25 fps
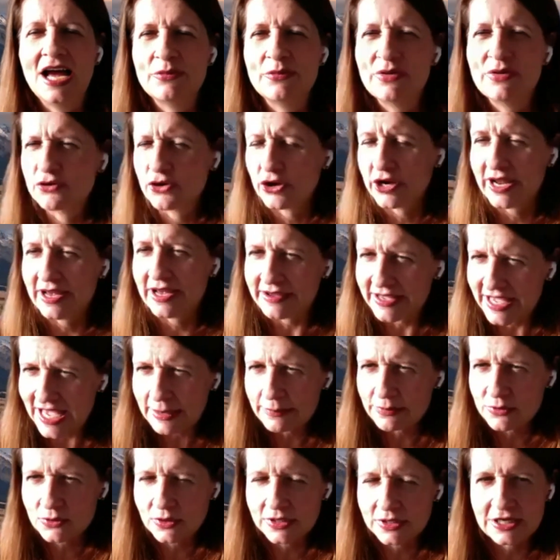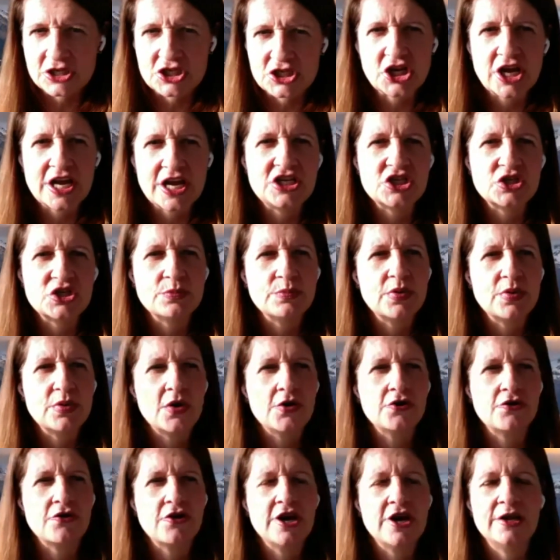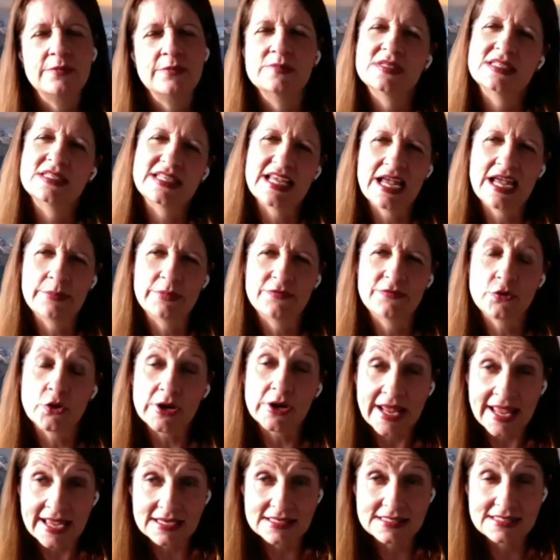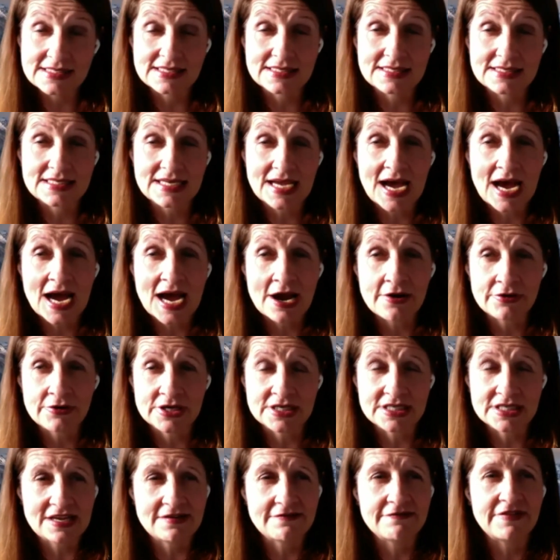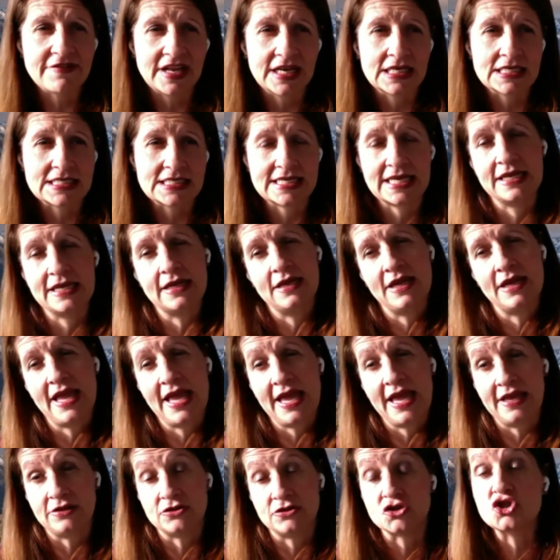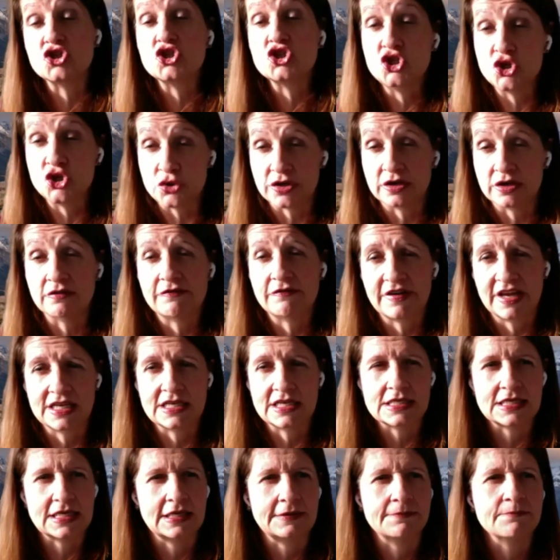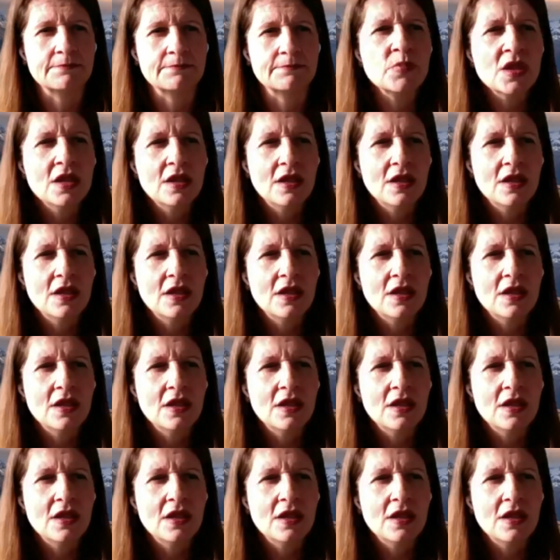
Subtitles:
We've got our capital education programs, and we've got access to R&D funding and student funding.